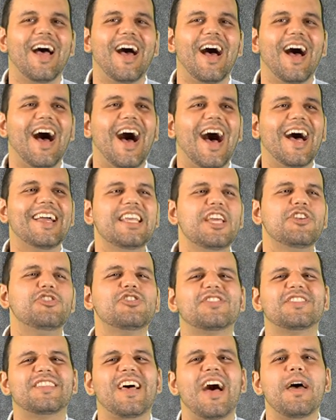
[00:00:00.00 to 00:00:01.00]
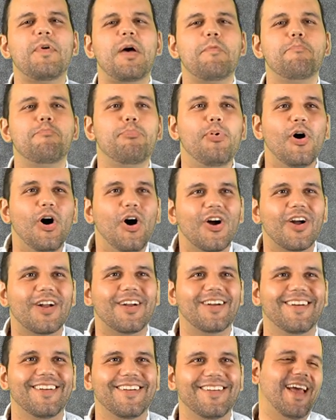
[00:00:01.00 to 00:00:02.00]
I need you to sign my
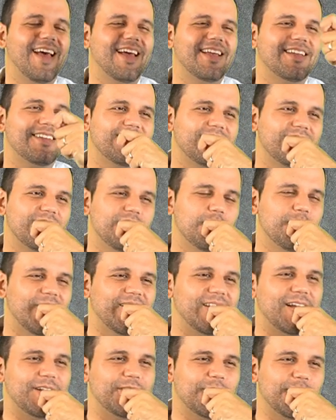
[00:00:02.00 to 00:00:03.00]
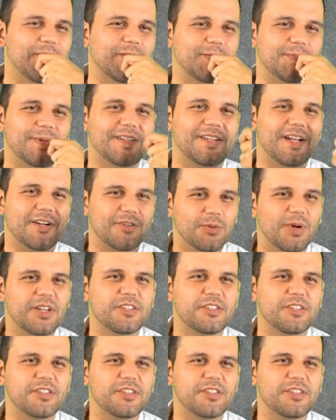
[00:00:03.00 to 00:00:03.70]
book. And you might not know this about Dr.